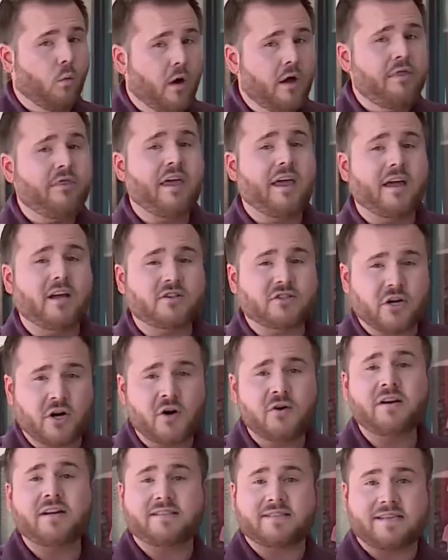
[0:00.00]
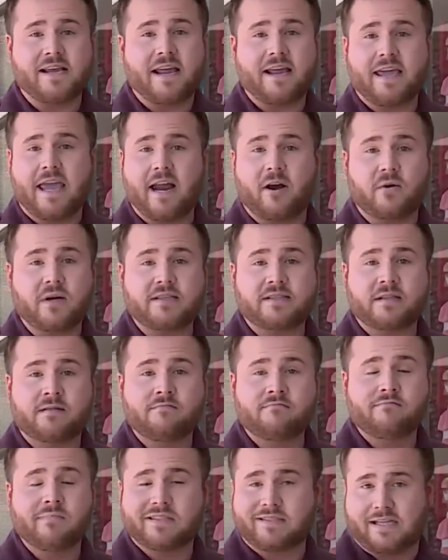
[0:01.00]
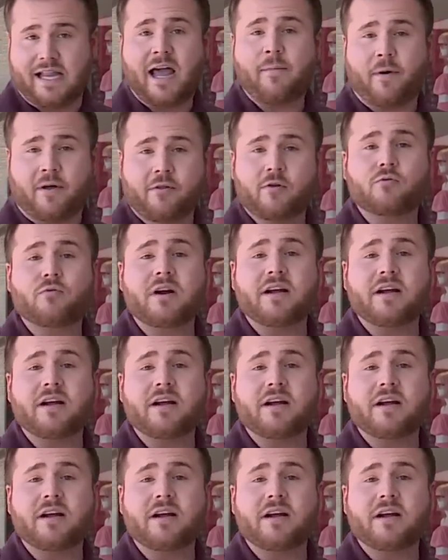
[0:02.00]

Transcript: one that attorneys say carries a slap on the